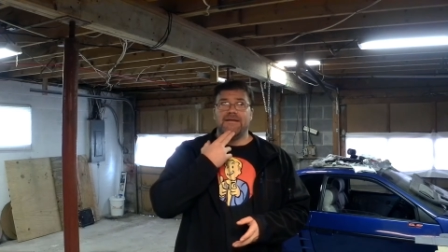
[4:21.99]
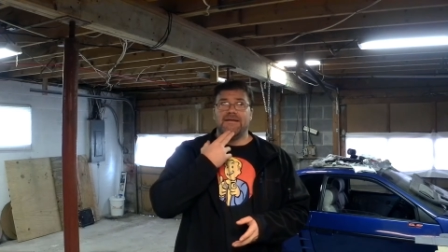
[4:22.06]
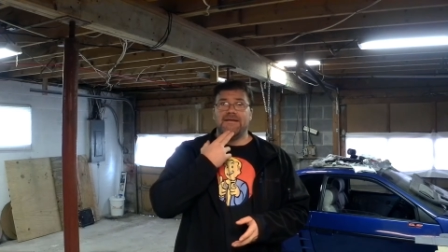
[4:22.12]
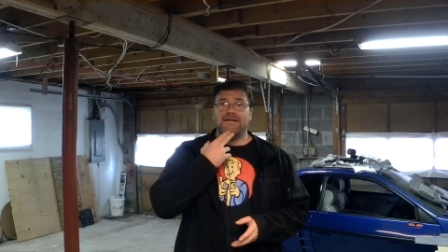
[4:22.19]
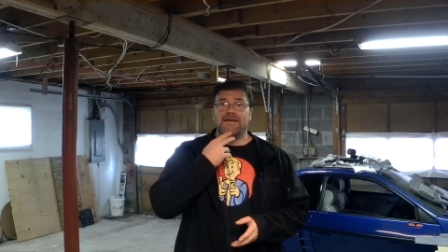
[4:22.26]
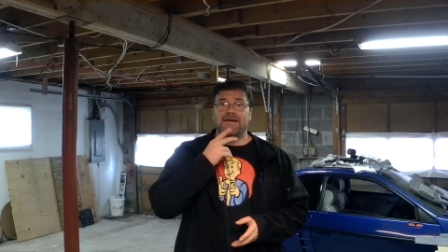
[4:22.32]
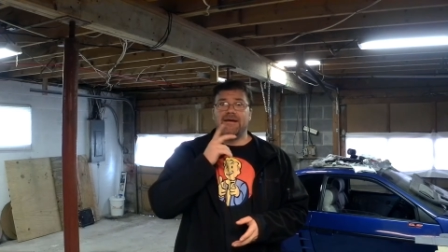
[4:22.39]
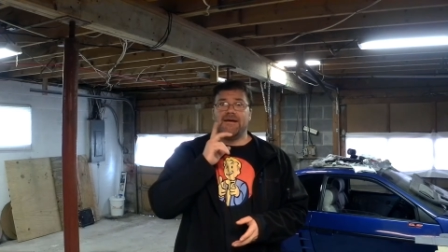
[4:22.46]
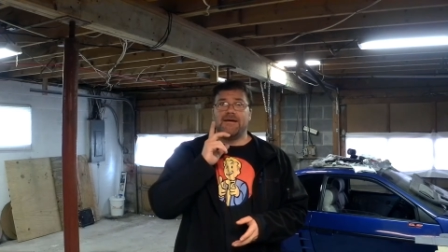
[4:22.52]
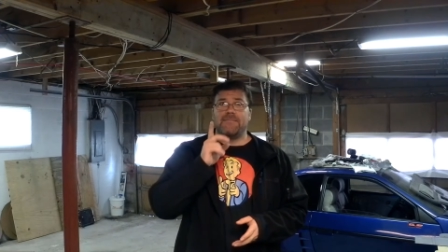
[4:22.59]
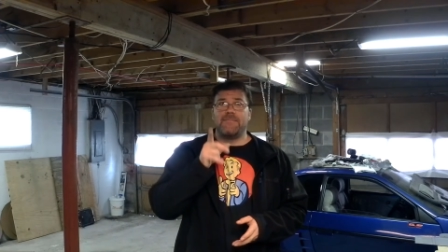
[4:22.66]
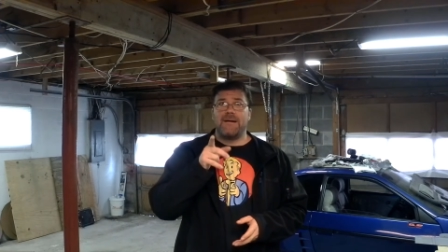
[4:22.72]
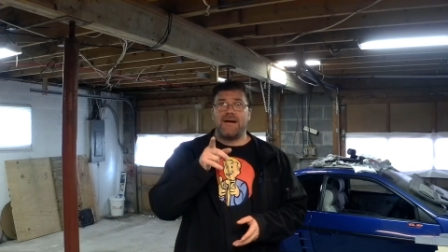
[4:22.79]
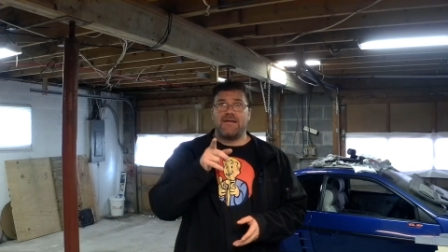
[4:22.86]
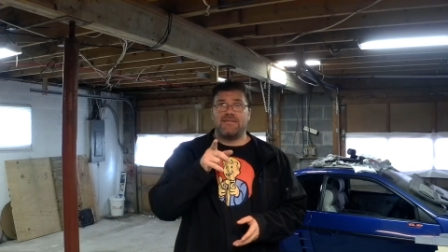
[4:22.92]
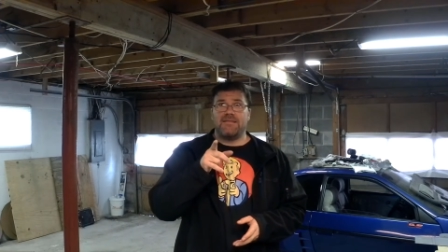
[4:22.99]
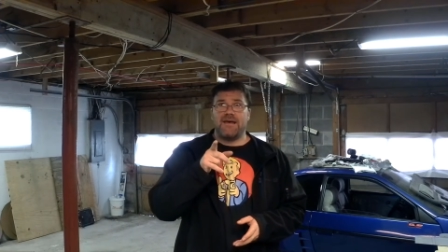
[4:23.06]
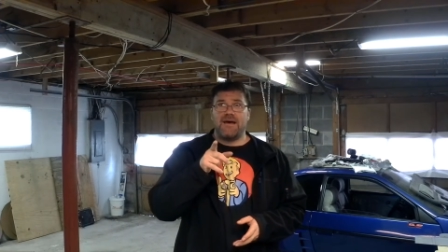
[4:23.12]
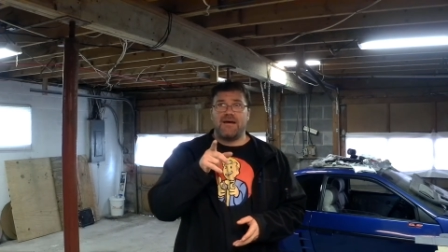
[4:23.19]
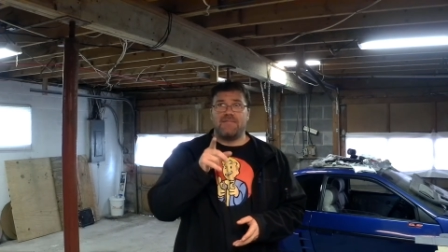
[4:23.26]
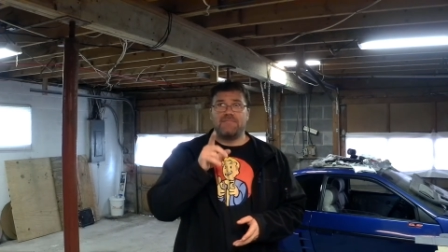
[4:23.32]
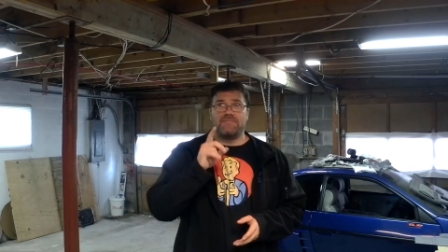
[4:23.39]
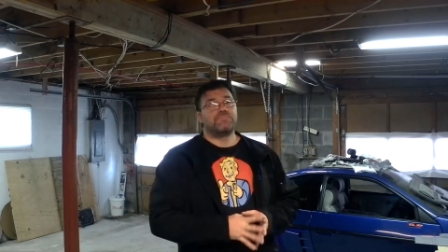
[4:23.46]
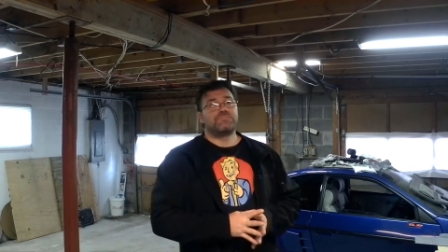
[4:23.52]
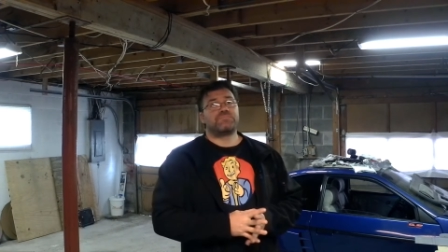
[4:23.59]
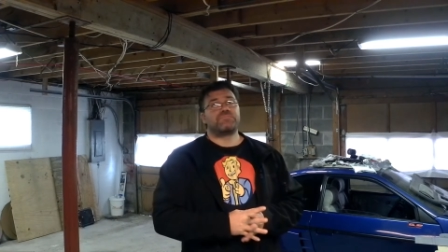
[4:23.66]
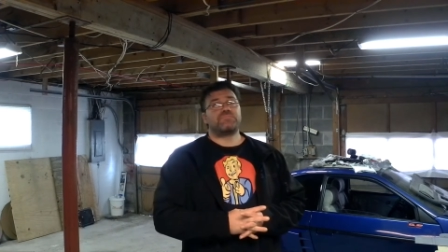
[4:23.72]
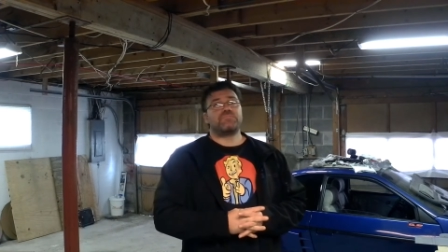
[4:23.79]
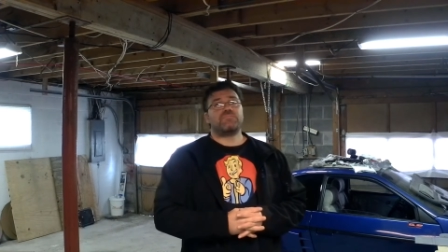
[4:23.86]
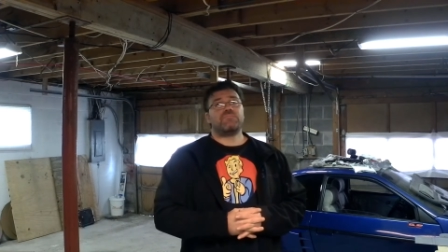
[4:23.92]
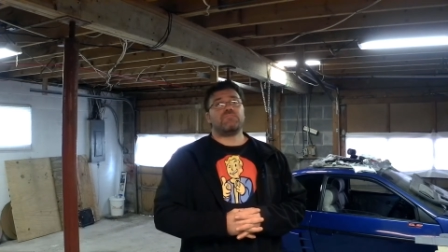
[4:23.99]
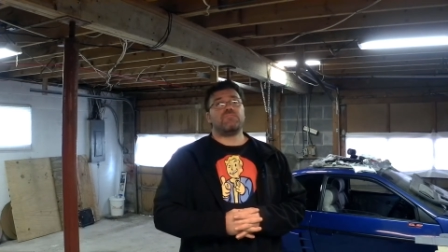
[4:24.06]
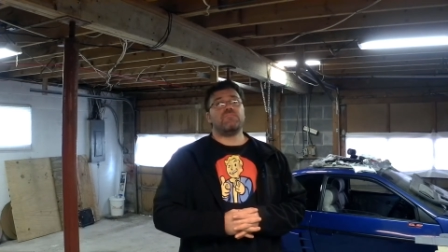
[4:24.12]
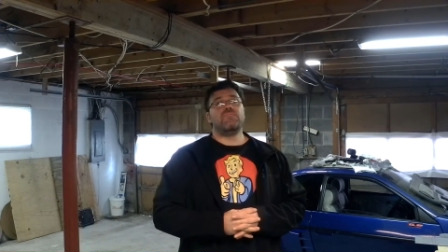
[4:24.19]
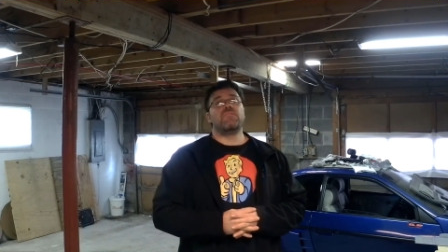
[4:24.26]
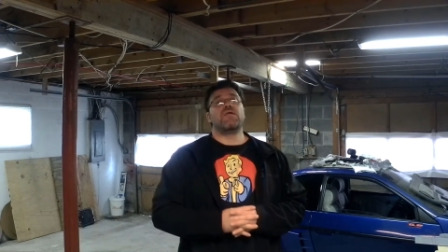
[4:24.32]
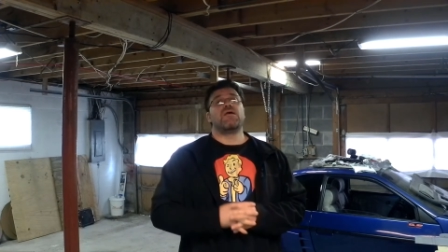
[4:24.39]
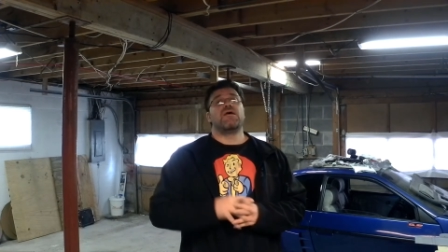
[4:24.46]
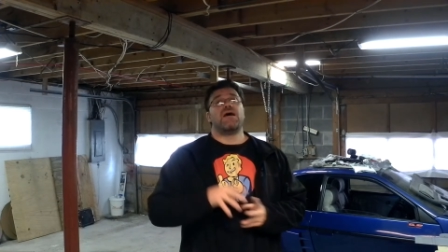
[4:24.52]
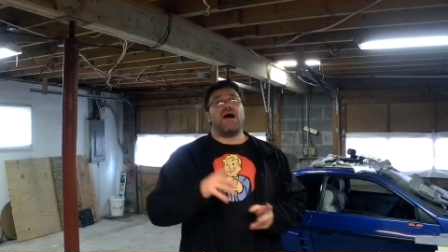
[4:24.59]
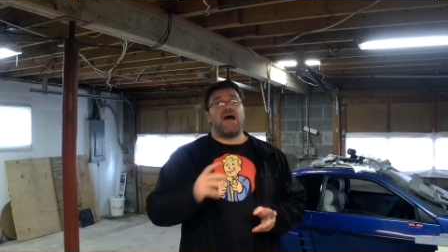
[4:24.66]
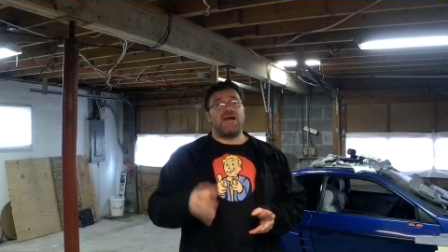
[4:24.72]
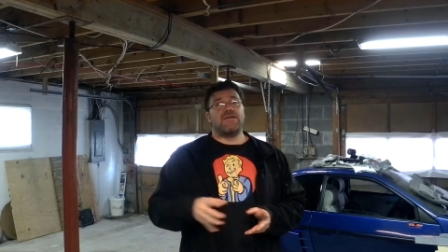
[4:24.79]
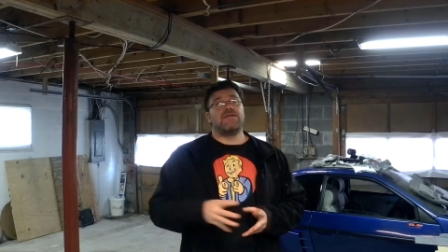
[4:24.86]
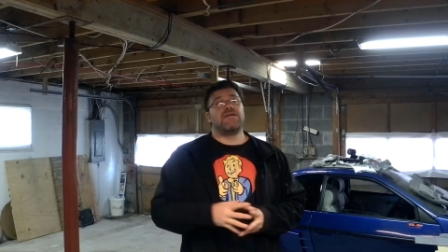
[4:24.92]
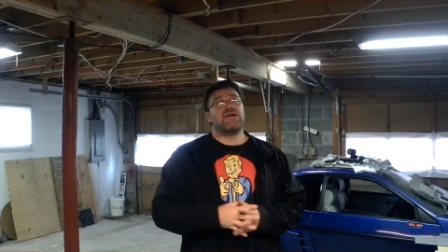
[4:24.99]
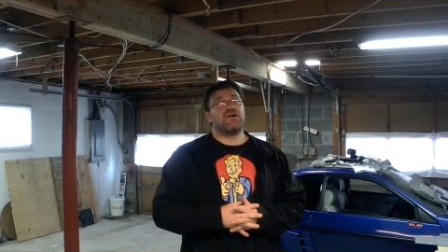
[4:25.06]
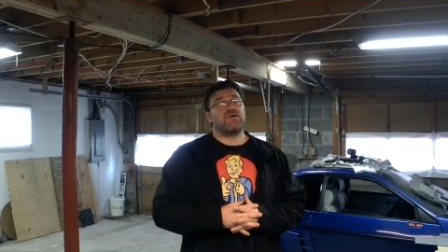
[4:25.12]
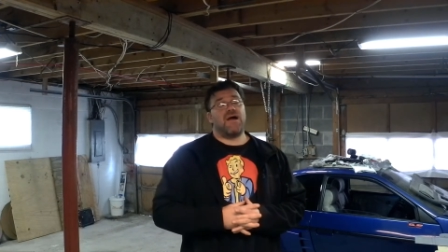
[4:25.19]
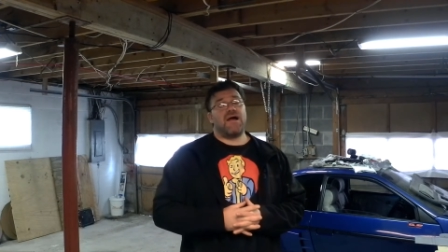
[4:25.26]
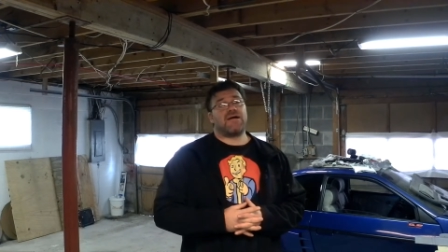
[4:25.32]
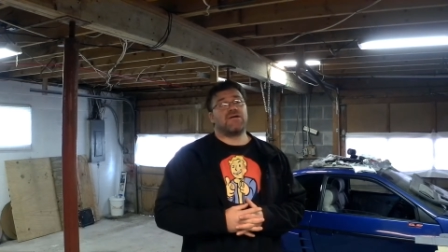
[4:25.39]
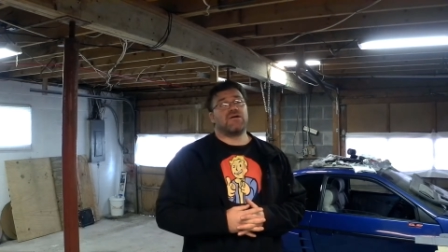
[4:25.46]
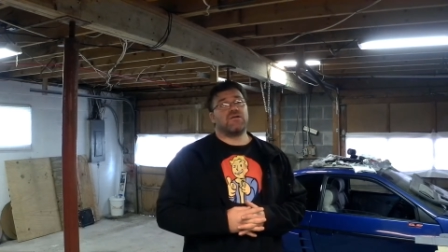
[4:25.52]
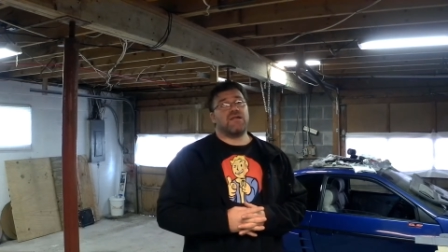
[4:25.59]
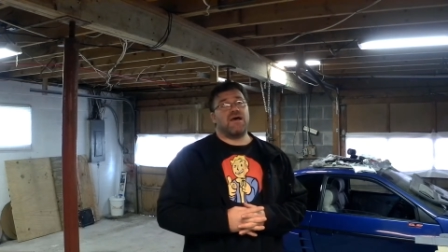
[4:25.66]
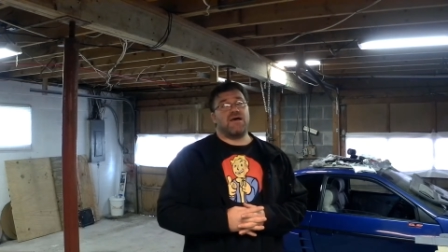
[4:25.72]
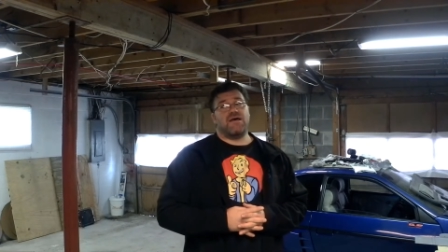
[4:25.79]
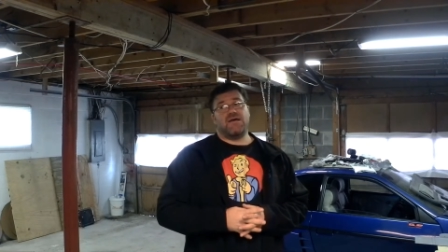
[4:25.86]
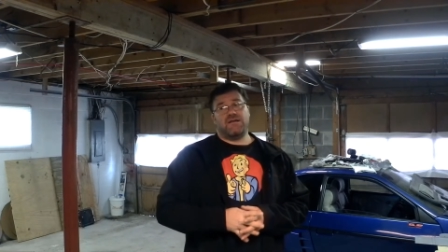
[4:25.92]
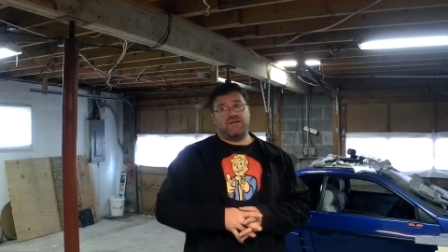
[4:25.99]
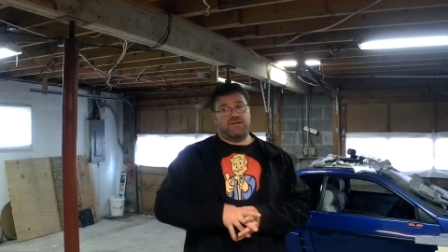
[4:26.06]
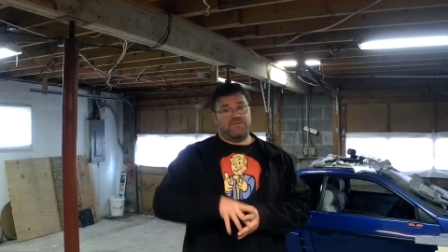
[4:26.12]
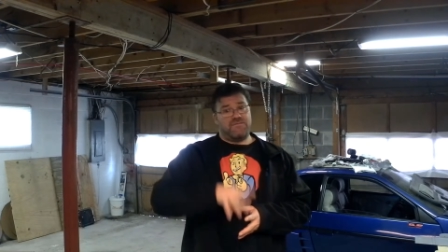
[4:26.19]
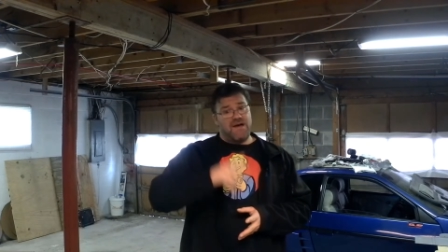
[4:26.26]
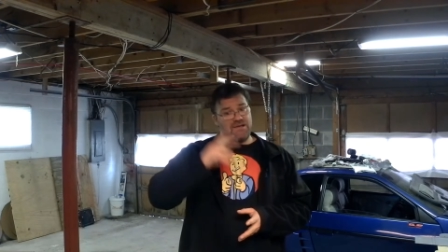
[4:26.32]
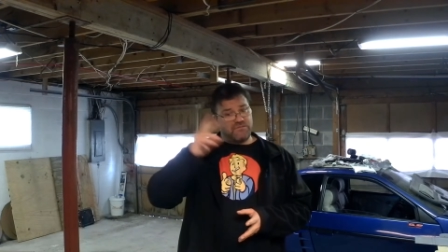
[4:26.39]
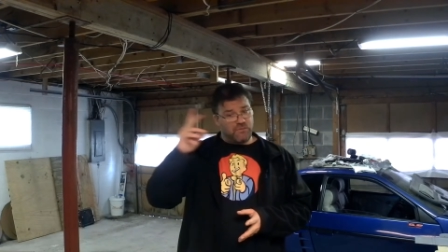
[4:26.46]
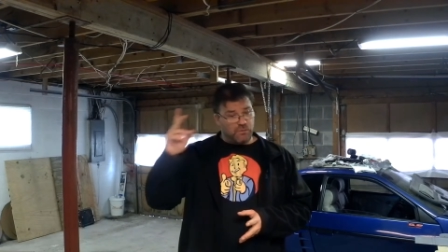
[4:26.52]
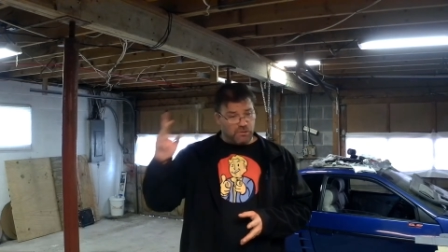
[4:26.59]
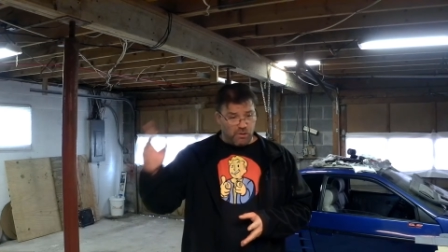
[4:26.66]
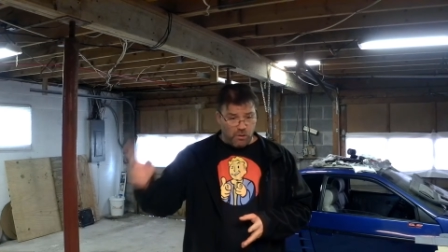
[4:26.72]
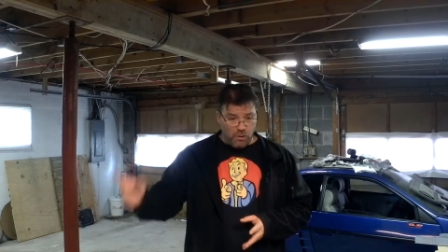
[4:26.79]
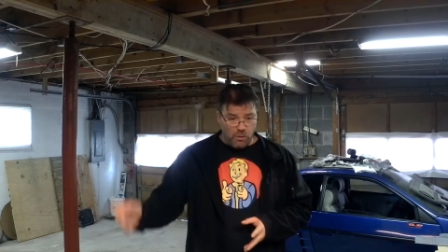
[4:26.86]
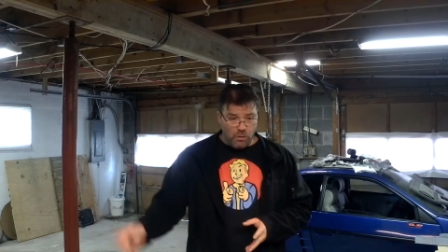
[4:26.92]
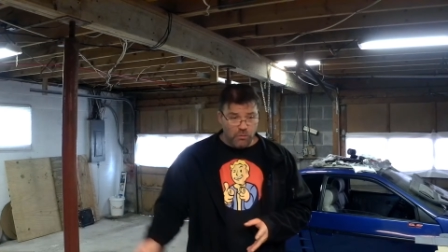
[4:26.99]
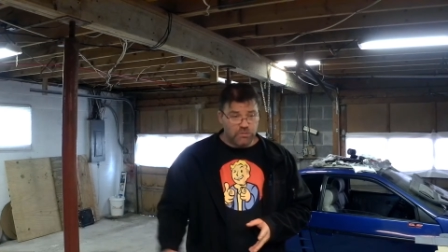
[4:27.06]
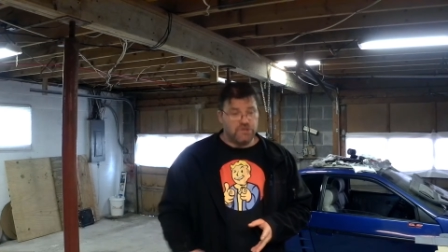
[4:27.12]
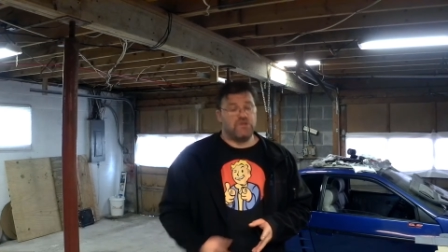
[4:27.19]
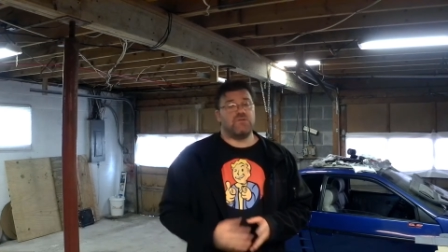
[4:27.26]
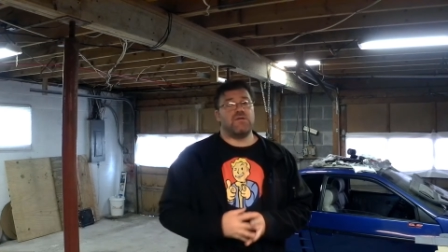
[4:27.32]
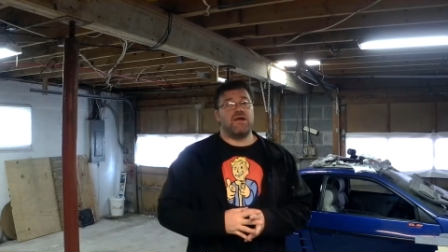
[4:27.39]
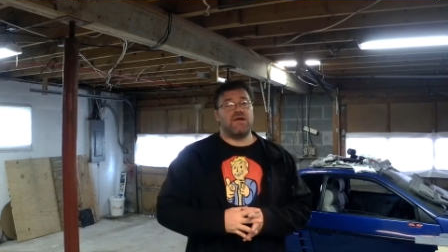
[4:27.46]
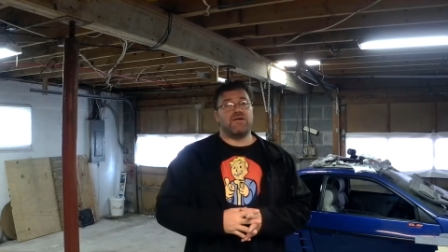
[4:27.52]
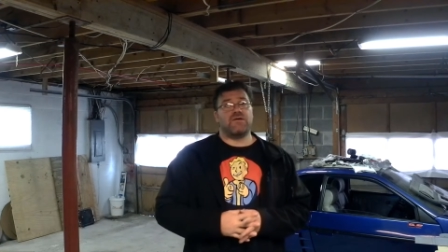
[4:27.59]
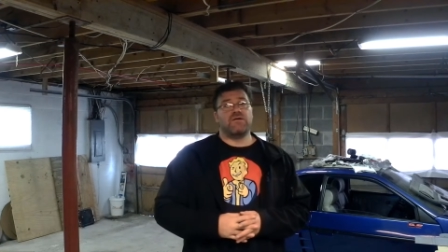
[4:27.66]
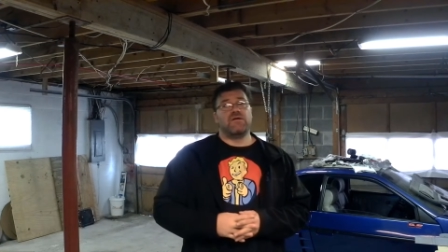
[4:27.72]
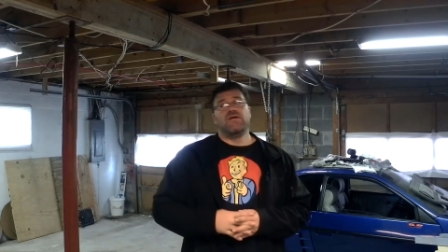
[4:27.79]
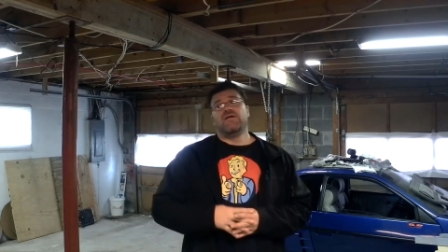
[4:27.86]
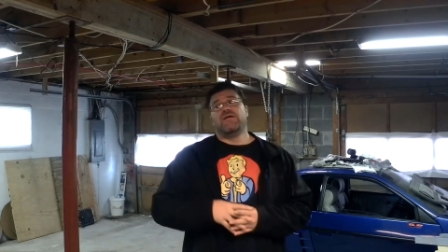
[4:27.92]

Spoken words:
Yeah, about that. I need to get cracking on that. And then fast forward a whole year later,